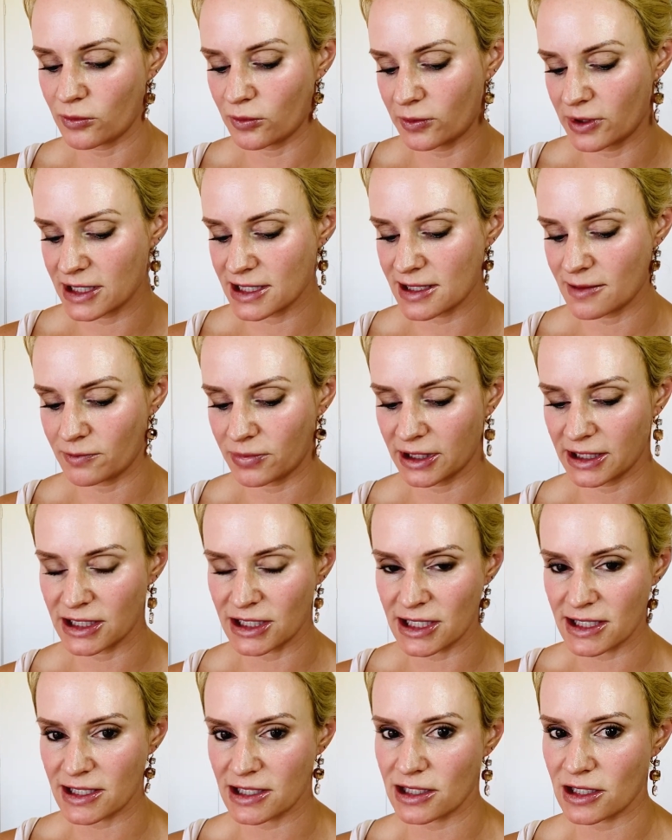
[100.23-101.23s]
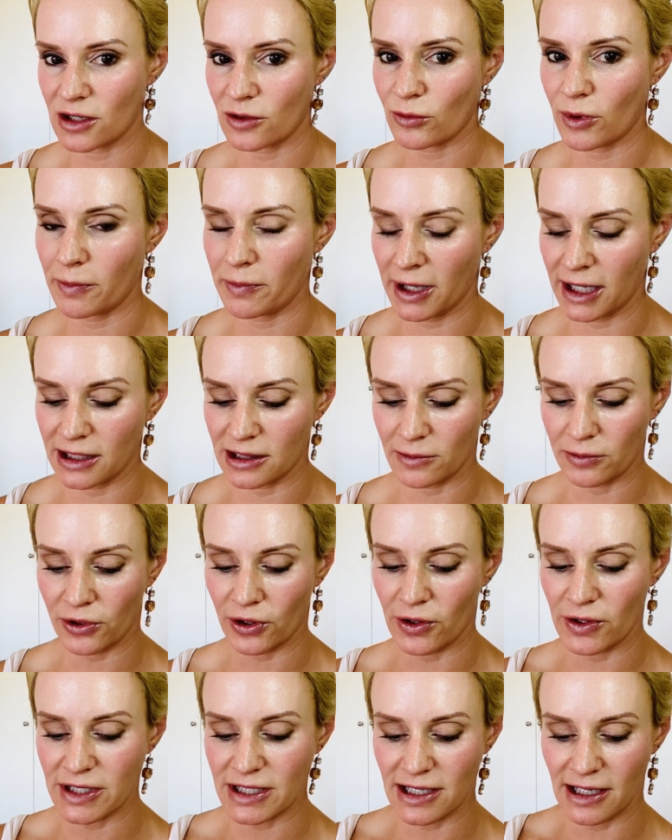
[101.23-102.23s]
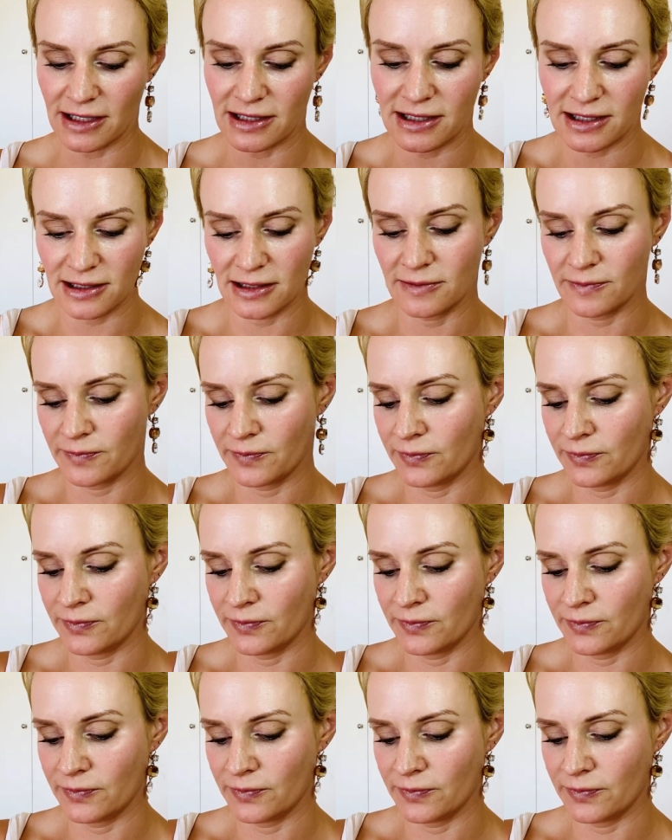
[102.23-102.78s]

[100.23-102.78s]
we simply just repeat the process.